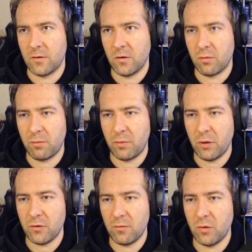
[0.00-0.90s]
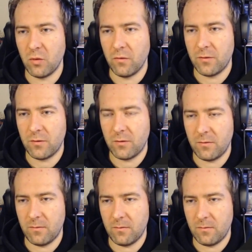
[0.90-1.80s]
proposed moves,
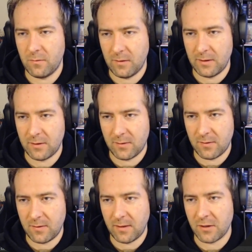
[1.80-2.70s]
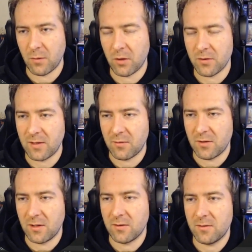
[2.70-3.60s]
let's take small steps
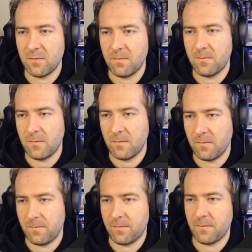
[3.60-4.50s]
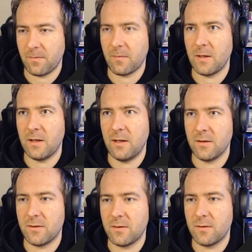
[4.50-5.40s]
here,
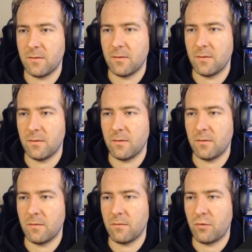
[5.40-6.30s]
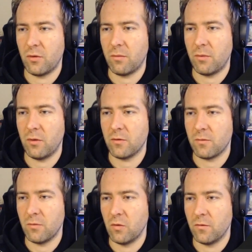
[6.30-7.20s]
is proposed
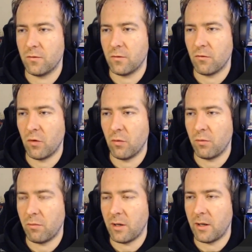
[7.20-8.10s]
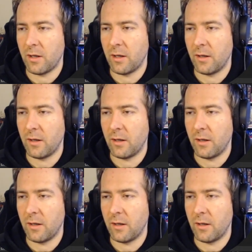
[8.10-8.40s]
moves group by,